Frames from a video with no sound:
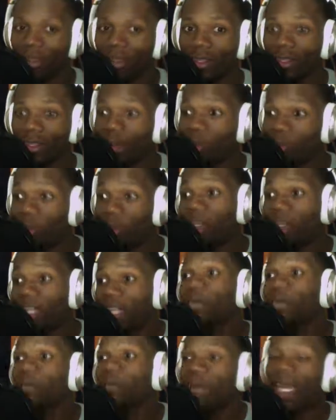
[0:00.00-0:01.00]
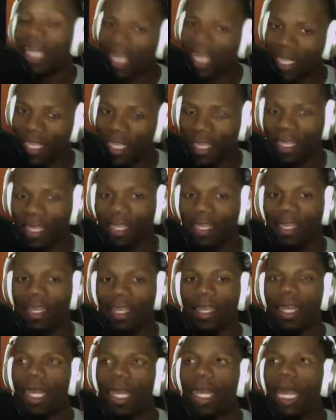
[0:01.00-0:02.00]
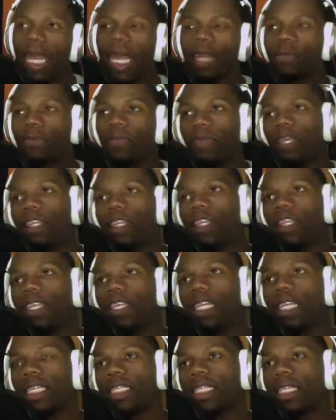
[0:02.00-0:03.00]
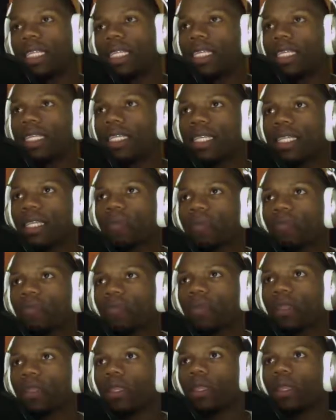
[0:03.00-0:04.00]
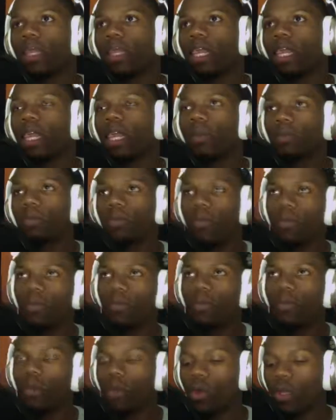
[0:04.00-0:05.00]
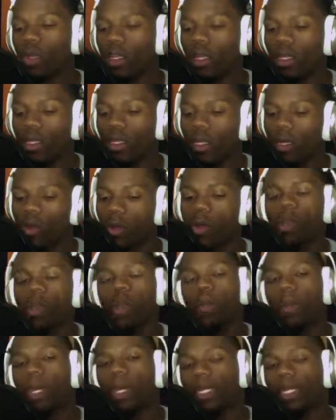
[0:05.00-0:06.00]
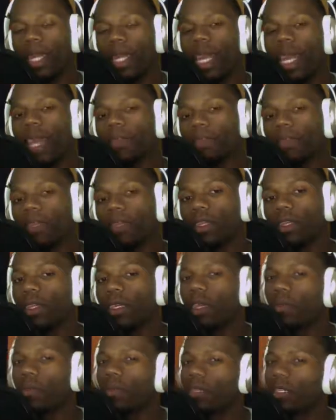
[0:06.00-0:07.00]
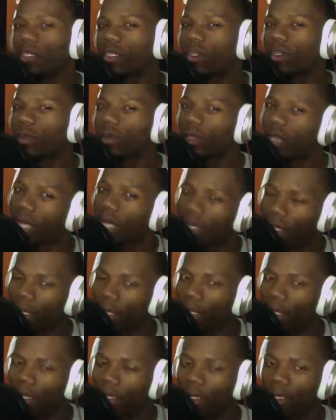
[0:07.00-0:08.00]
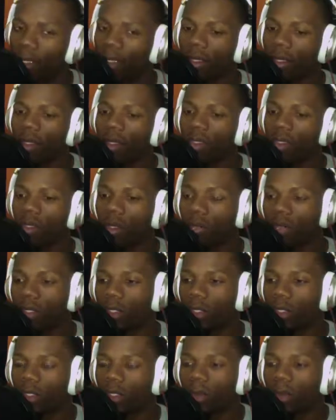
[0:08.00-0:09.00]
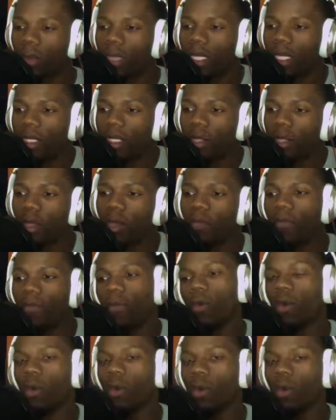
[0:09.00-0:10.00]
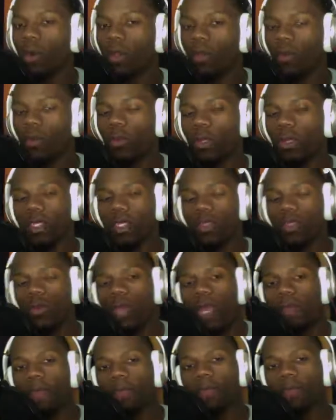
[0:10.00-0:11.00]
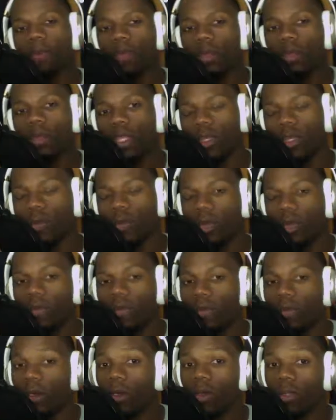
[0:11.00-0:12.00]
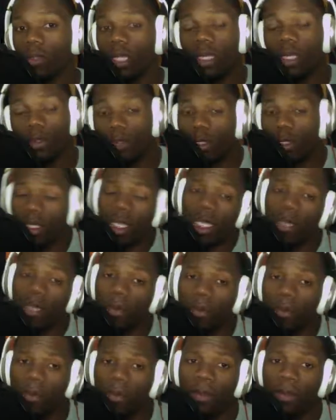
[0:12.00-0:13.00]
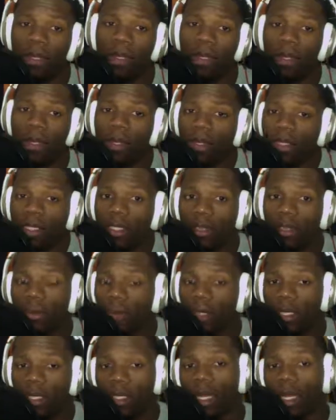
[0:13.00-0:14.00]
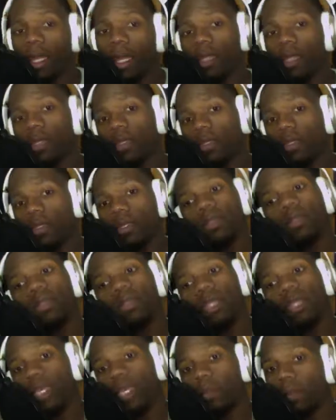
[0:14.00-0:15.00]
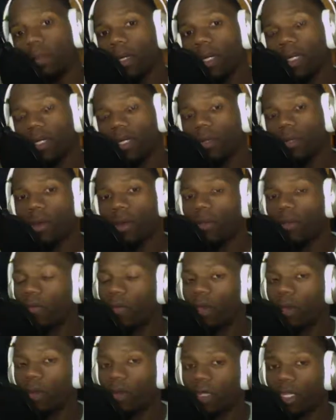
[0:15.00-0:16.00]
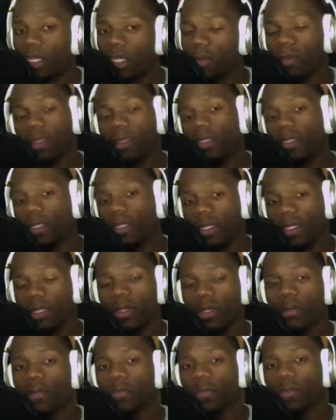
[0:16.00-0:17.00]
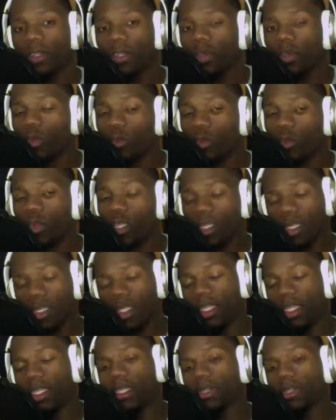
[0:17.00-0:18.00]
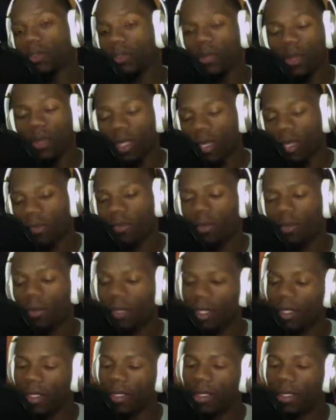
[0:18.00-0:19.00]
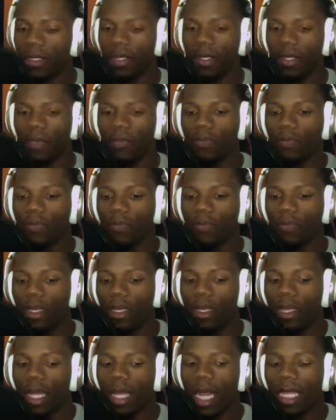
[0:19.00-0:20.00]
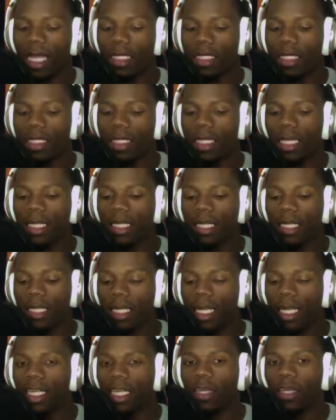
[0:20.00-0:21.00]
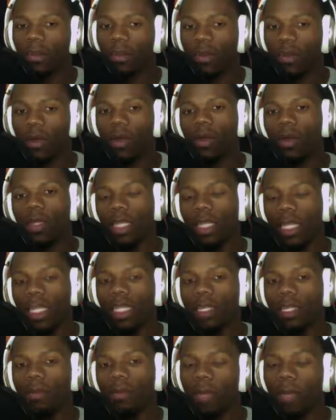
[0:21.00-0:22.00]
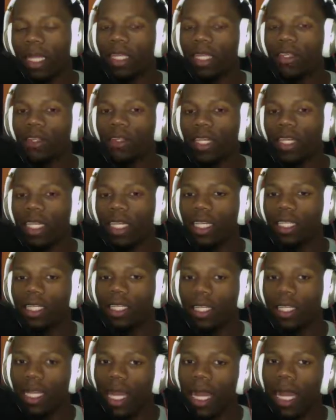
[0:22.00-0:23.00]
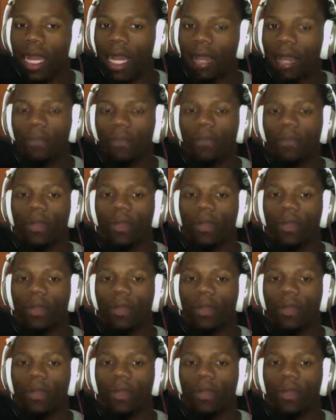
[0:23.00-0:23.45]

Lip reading: So put him back in. And I don't think it's just healthy for your young quarterback to have to look over his shoulder like that. So to me, to go forward with Wentz, you have to get rid of Foles. Now you can keep him $7 million. It ain't much. Both of them are cheap because it's the new rookie deals or whatever. But I just think to let him grow and let him make sure he's the guy,